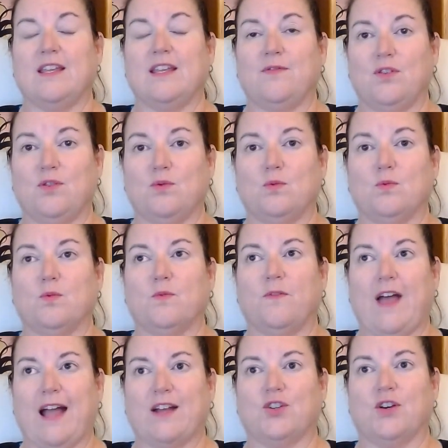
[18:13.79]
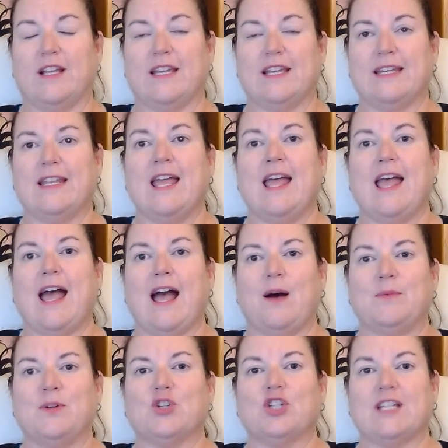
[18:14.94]
if you factor in how
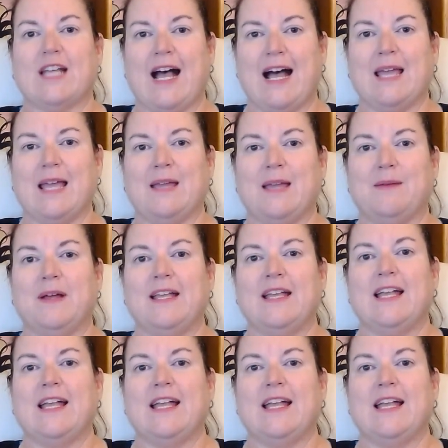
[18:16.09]
much time